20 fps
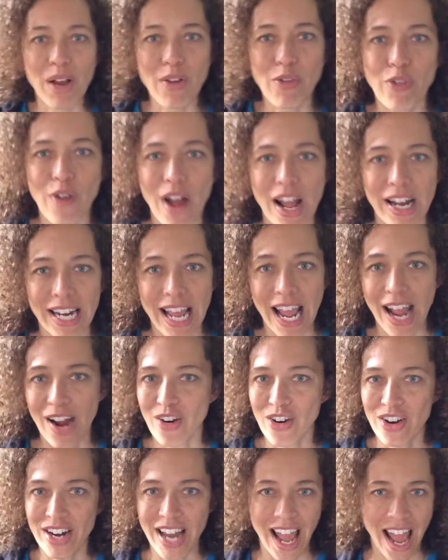friend
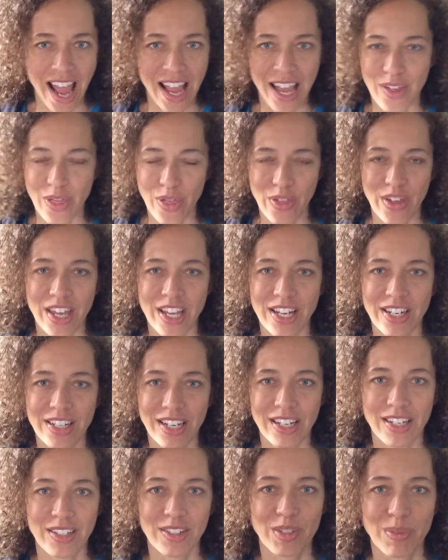Erin Athey
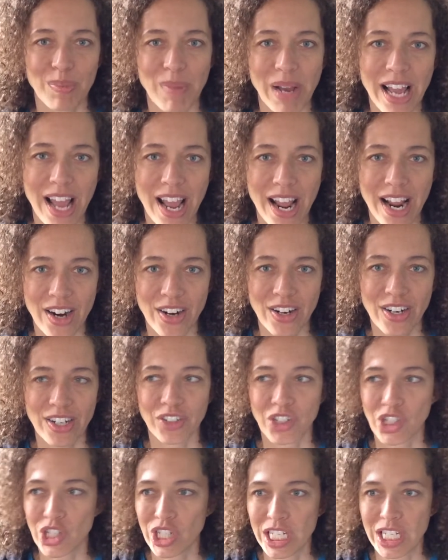does my hair
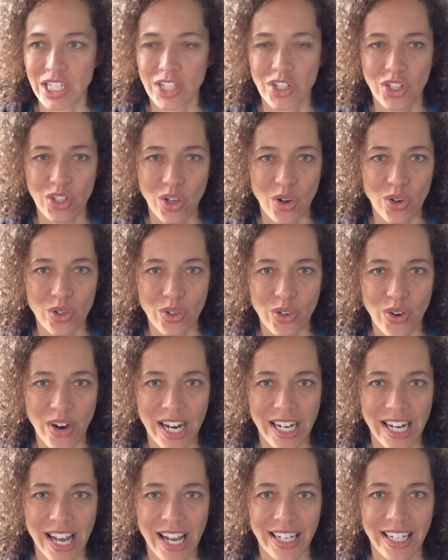and she's so
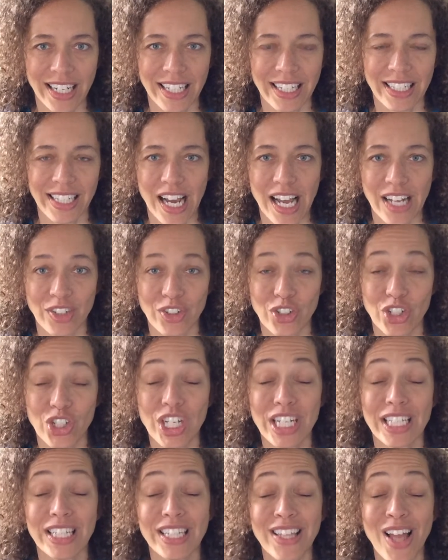great at it. And
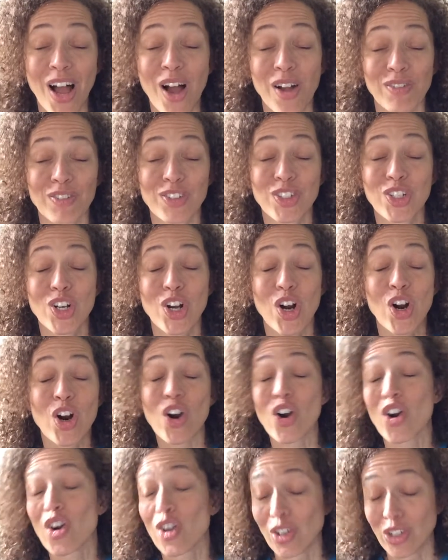she loves
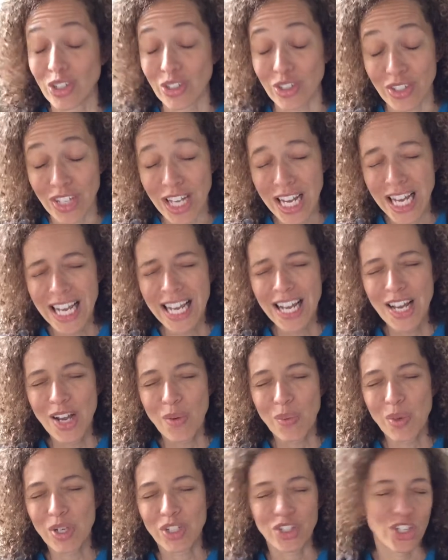curls,
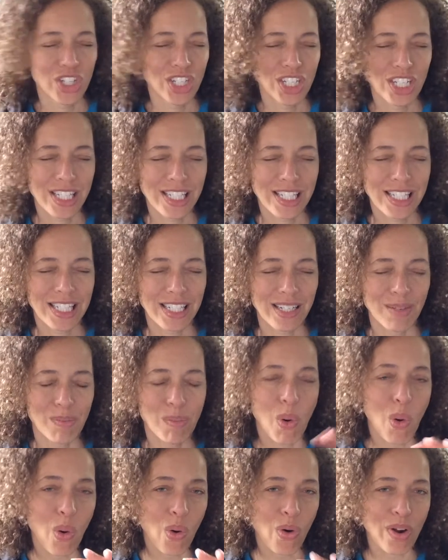which is
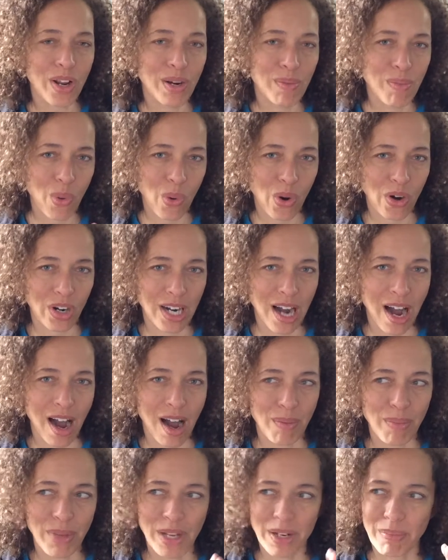more and more
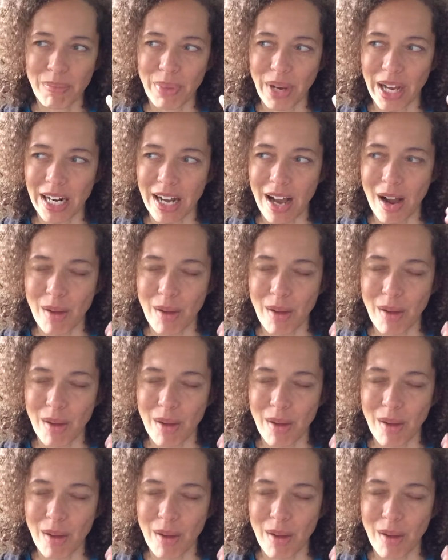common, but